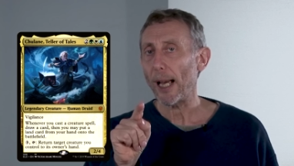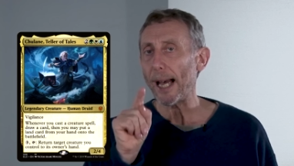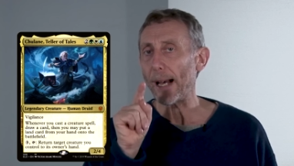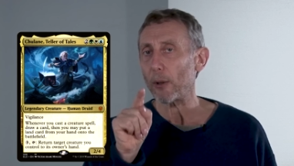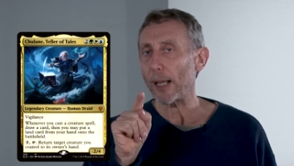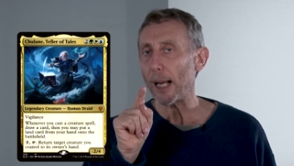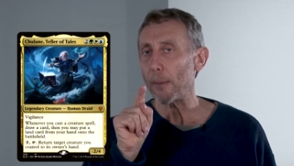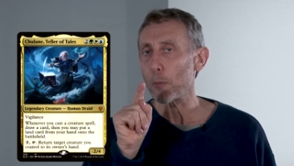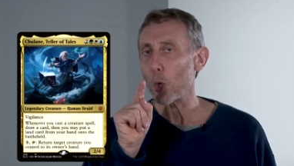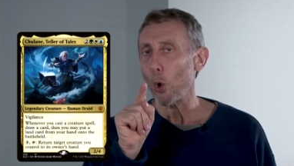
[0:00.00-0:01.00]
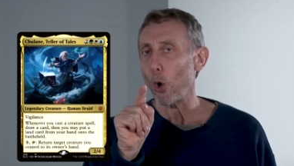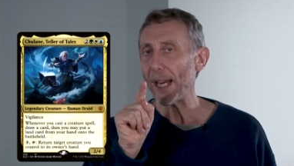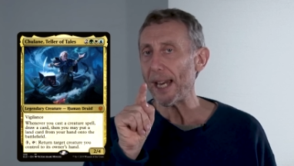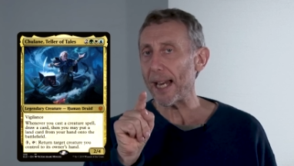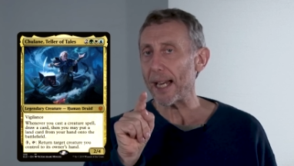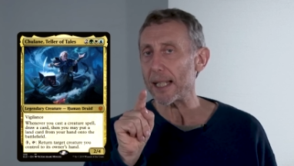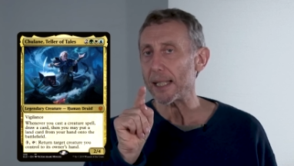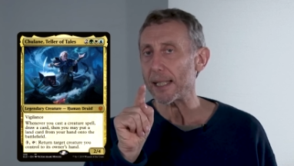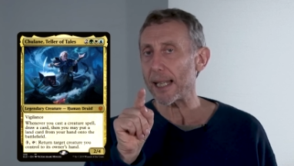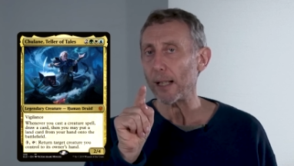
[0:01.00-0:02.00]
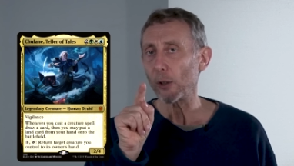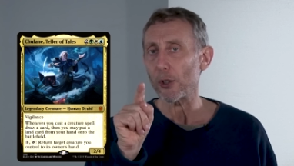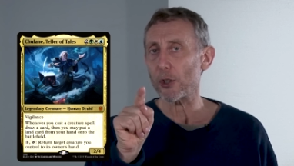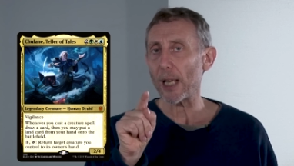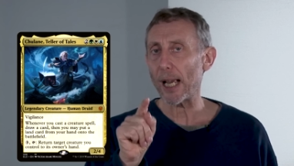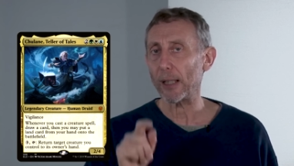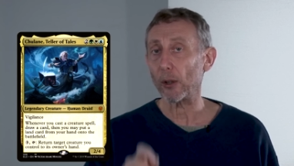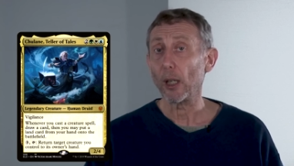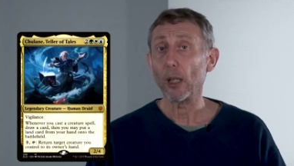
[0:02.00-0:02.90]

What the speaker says: How come you're here to tell the tale?